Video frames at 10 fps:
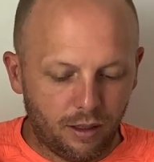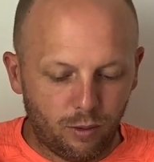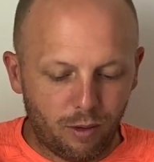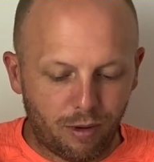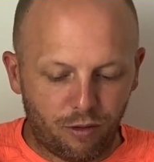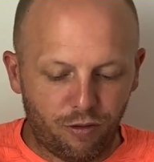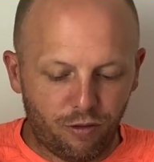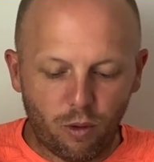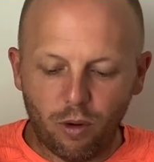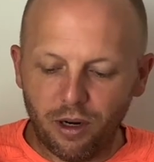We made
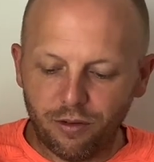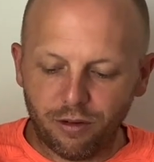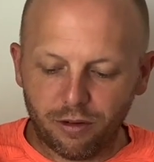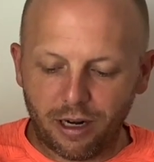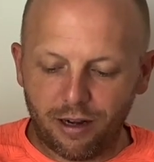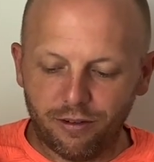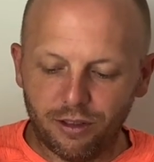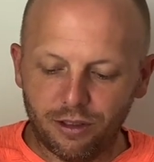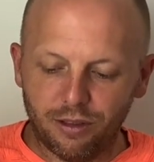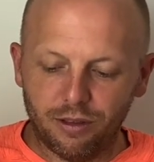4 different
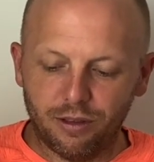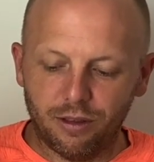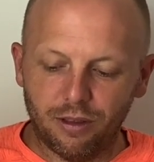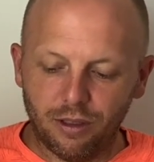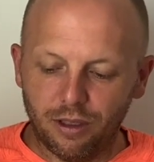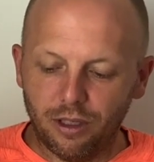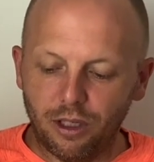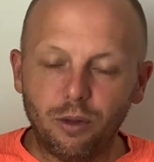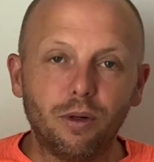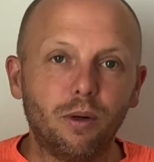crafts.
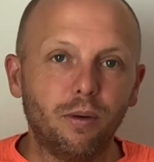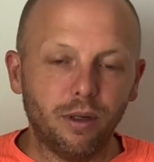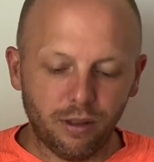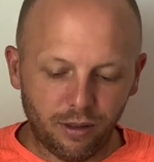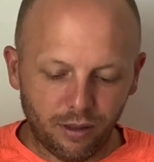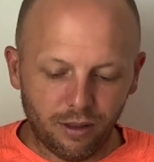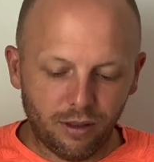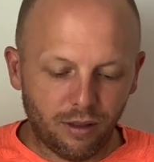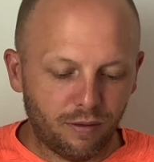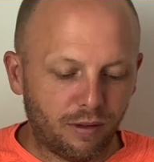Unicorn,
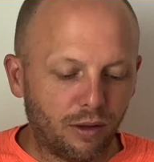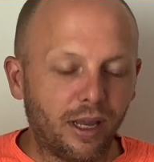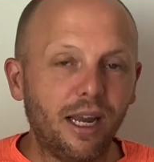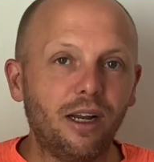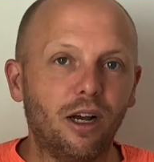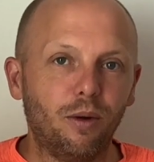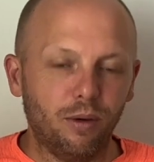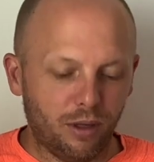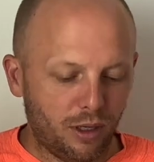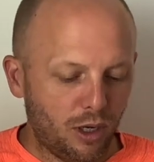volcano,
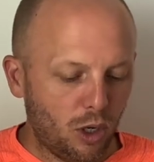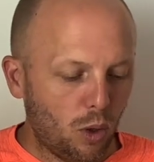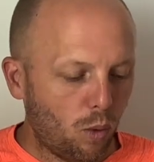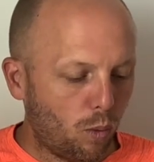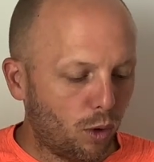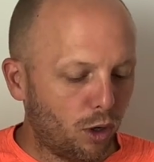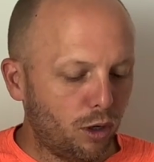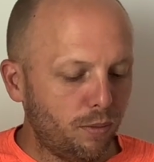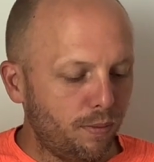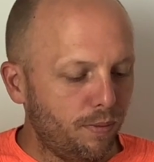
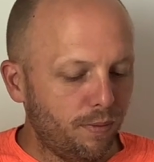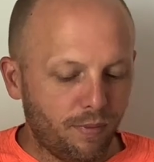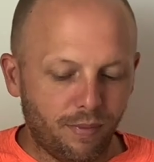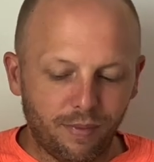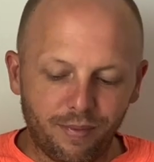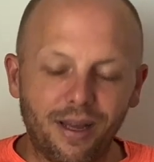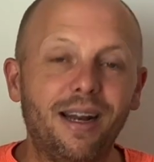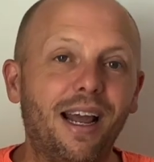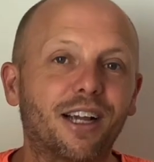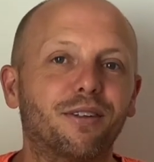worm,
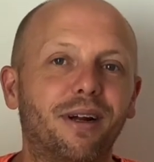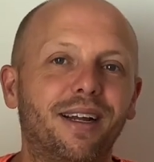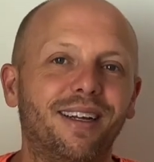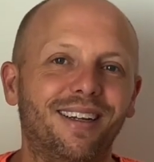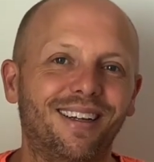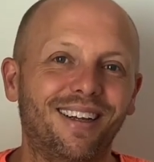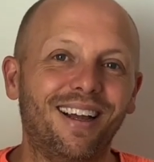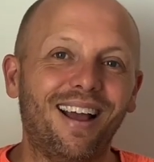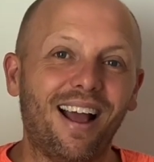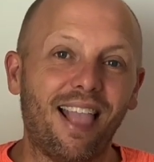and X-ray.
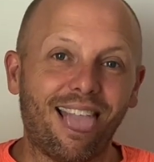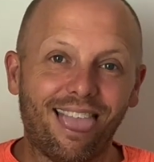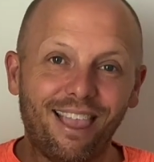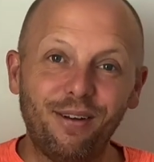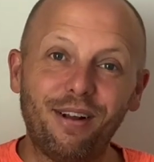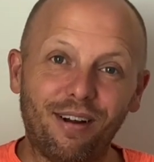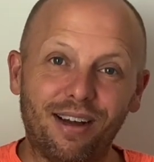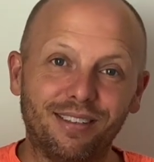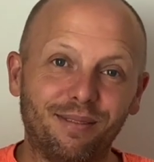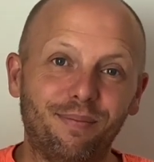You did
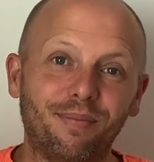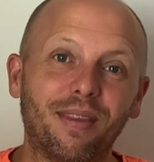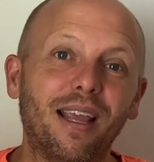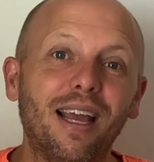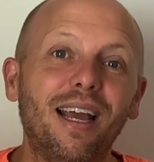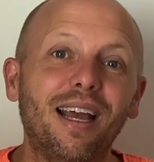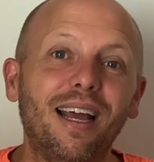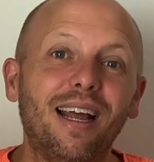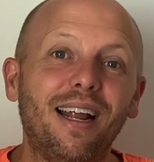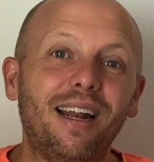awesome.
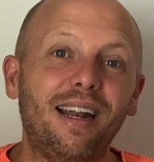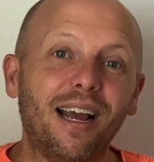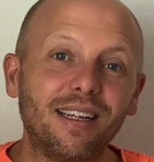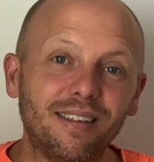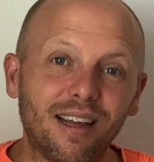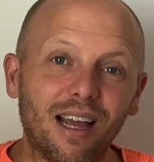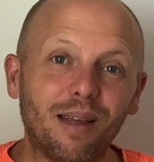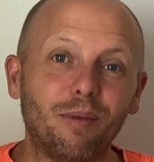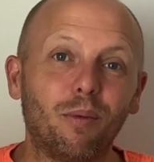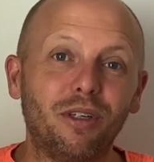Next
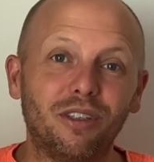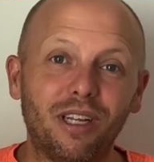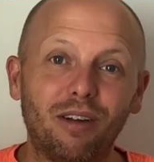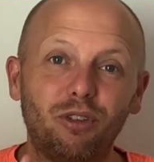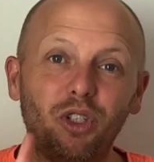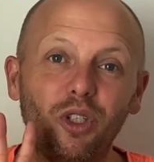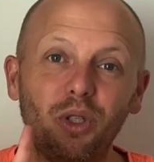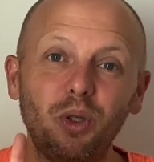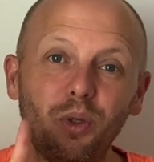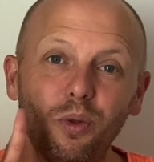time, we just have
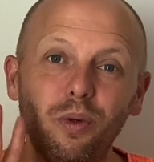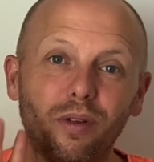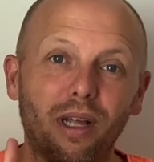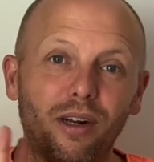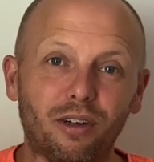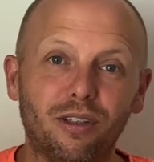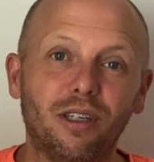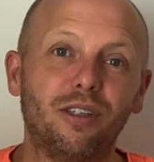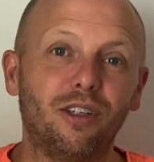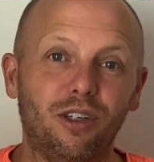2 letters
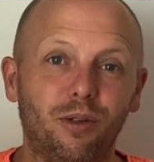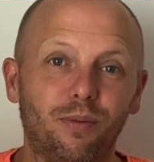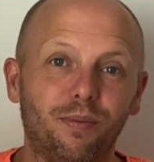to do.